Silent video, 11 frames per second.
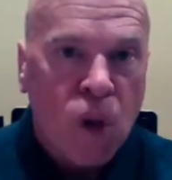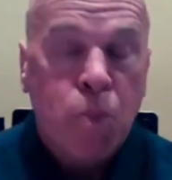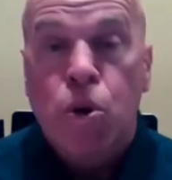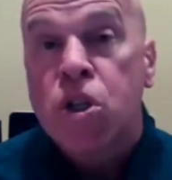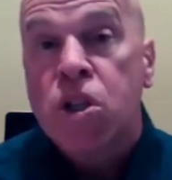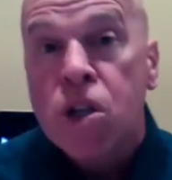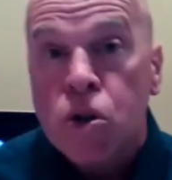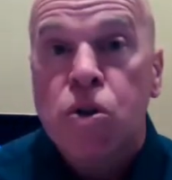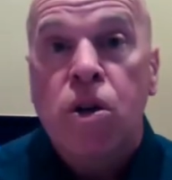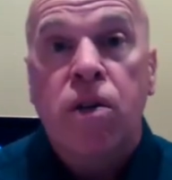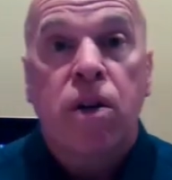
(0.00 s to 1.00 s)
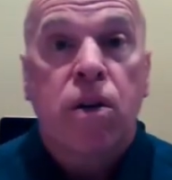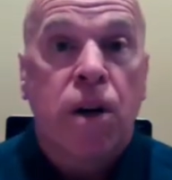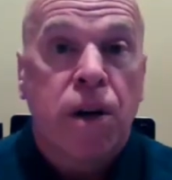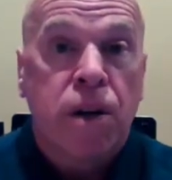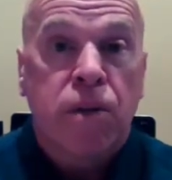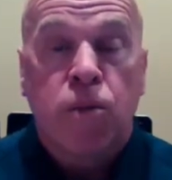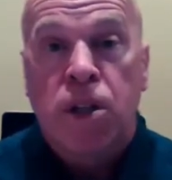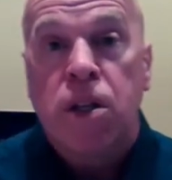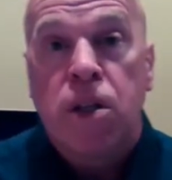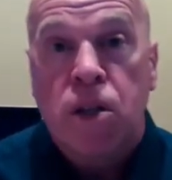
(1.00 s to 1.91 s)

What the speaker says: procedures within the